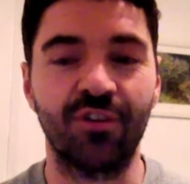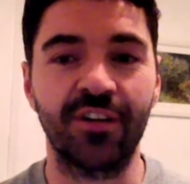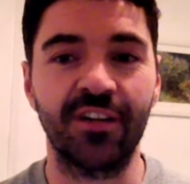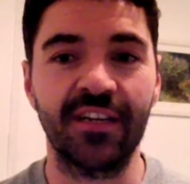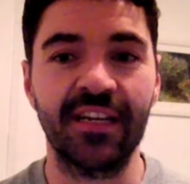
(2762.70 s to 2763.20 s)
you can
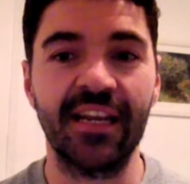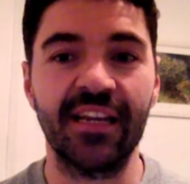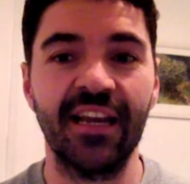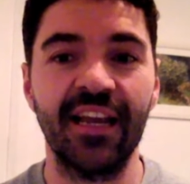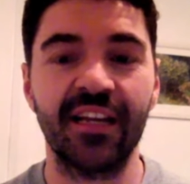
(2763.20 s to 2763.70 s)
get your
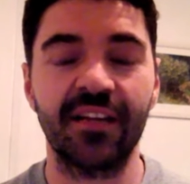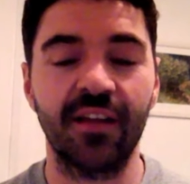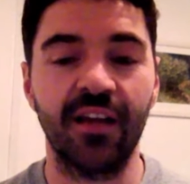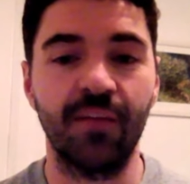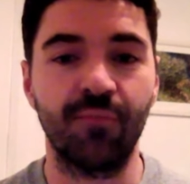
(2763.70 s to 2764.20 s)
leg uh,
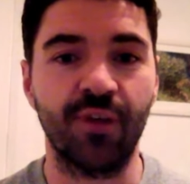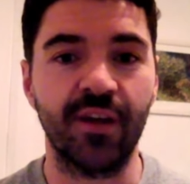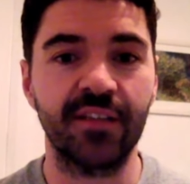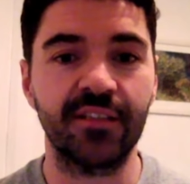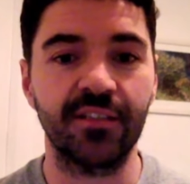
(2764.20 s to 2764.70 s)
prior
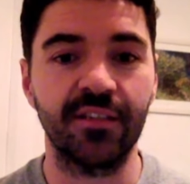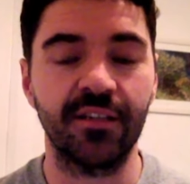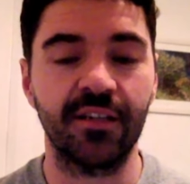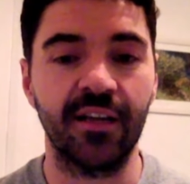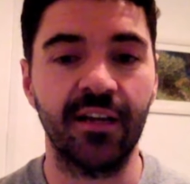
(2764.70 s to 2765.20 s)
to,
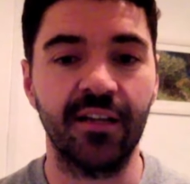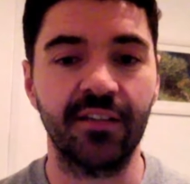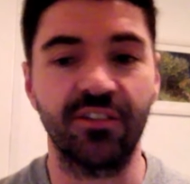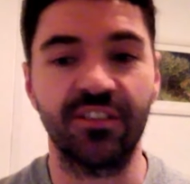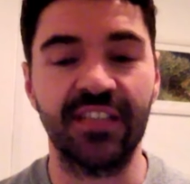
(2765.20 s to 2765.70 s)
uh, to
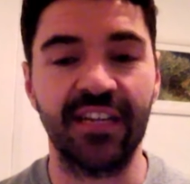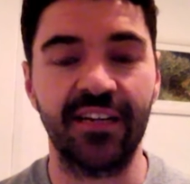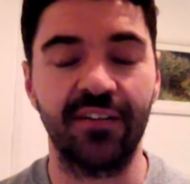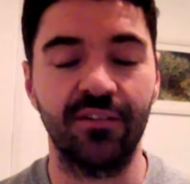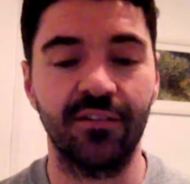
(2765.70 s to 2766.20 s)
undertaking
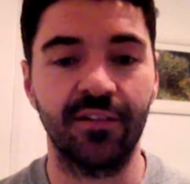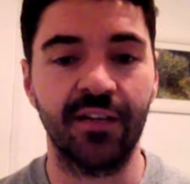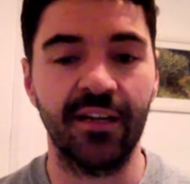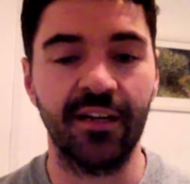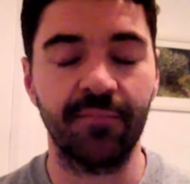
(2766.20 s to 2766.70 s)
or
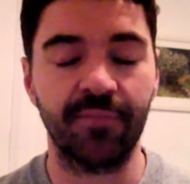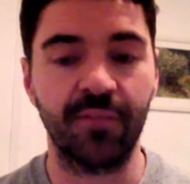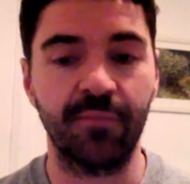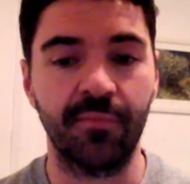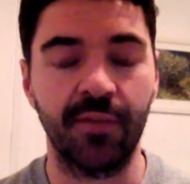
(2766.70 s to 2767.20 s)
um,
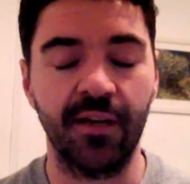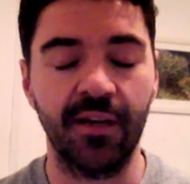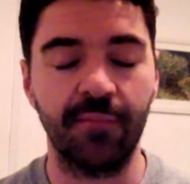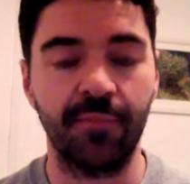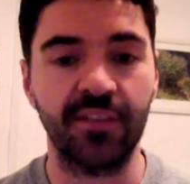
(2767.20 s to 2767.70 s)
uh,
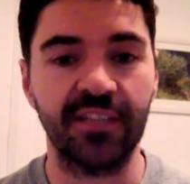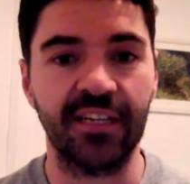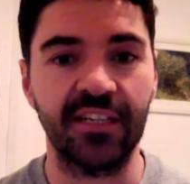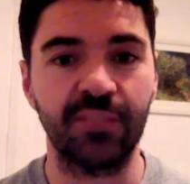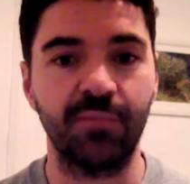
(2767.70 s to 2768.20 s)
partaking in a
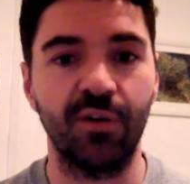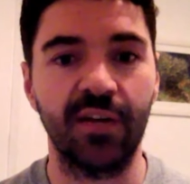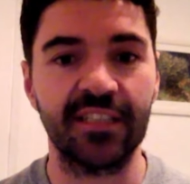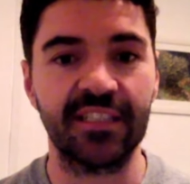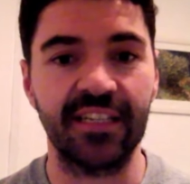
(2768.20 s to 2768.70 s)
sport like
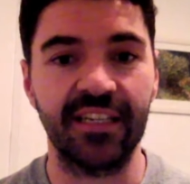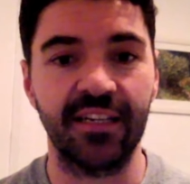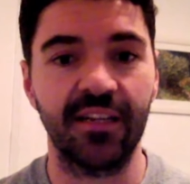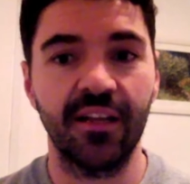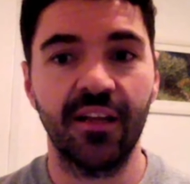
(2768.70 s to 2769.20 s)
skiing,
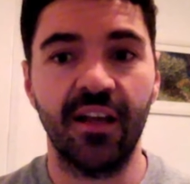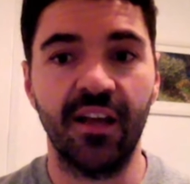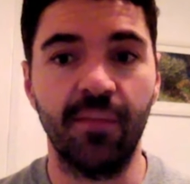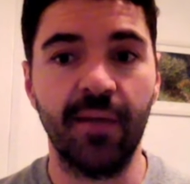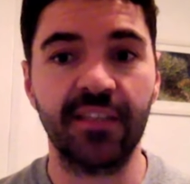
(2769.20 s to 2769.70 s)
uh, the
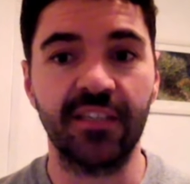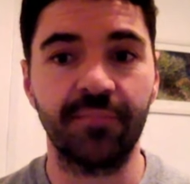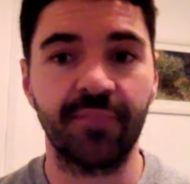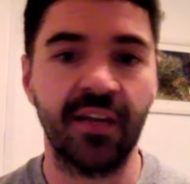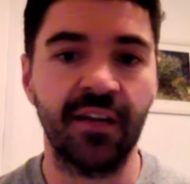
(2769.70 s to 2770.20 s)
better.
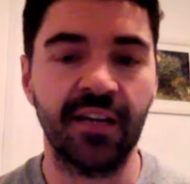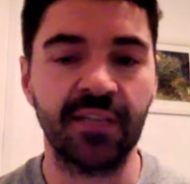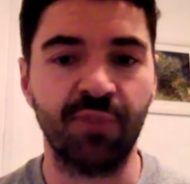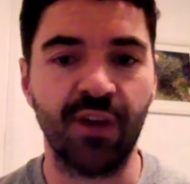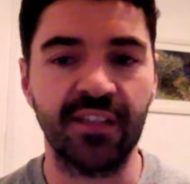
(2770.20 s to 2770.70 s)
And as
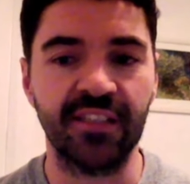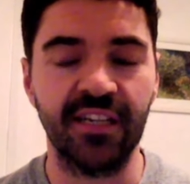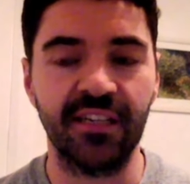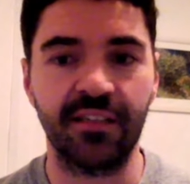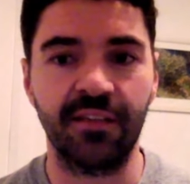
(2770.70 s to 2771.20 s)
Brian said,
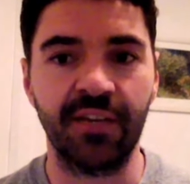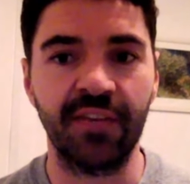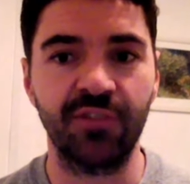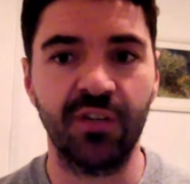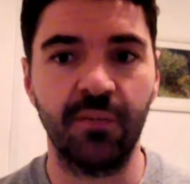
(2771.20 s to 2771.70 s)
if it gives you a
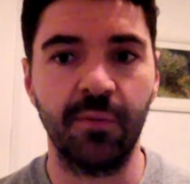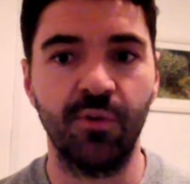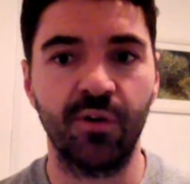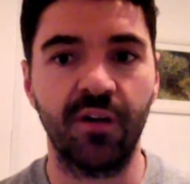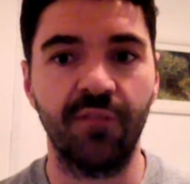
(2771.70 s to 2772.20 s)
little bit more
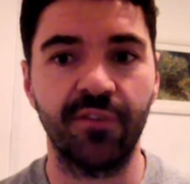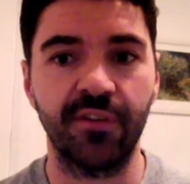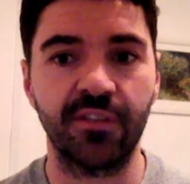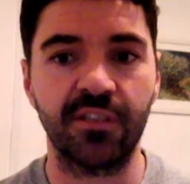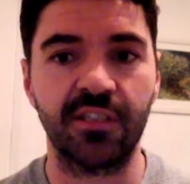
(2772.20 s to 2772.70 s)

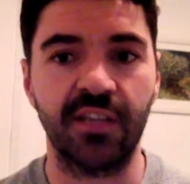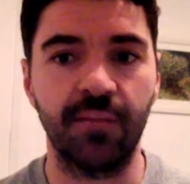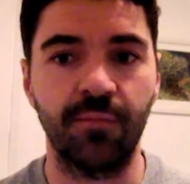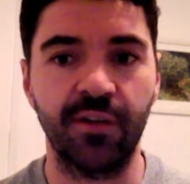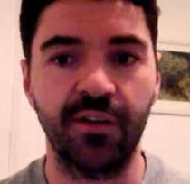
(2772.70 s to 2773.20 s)
confidence um, when
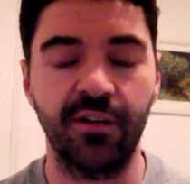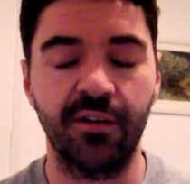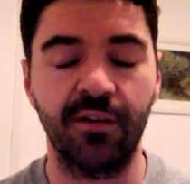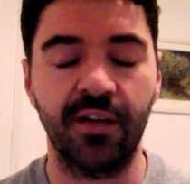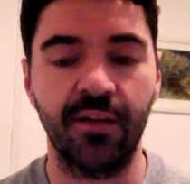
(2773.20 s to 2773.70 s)
you
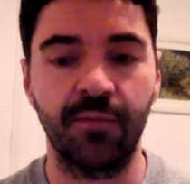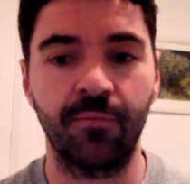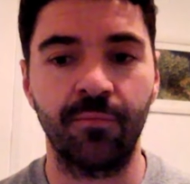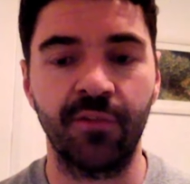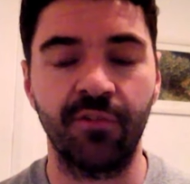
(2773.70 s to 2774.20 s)
uh, when
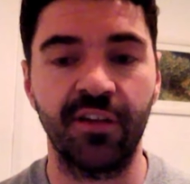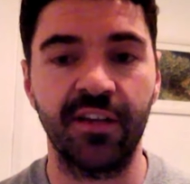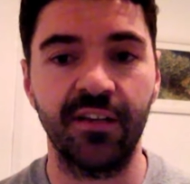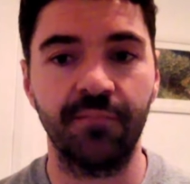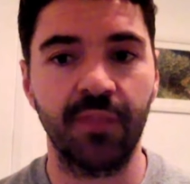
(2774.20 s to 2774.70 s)
you're on the hill,
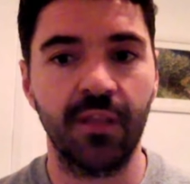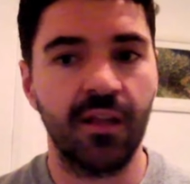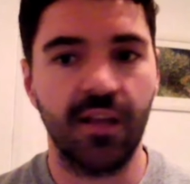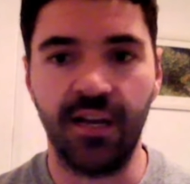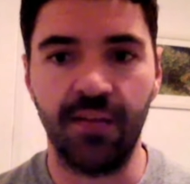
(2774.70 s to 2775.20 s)

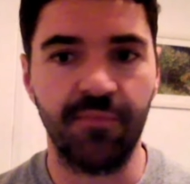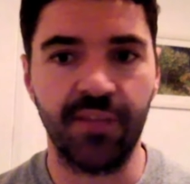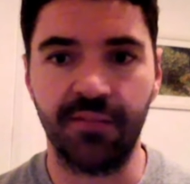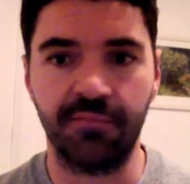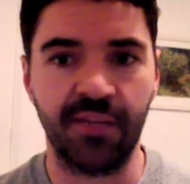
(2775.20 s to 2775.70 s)
um, then
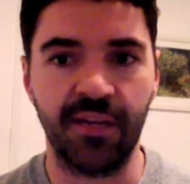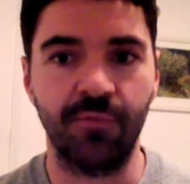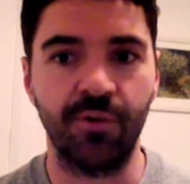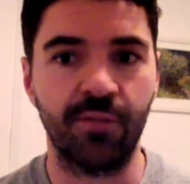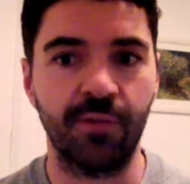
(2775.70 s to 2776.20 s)
yeah, work
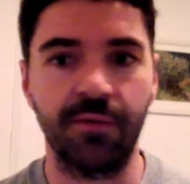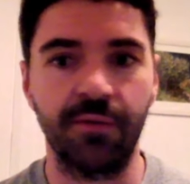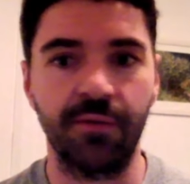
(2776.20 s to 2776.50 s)
away with the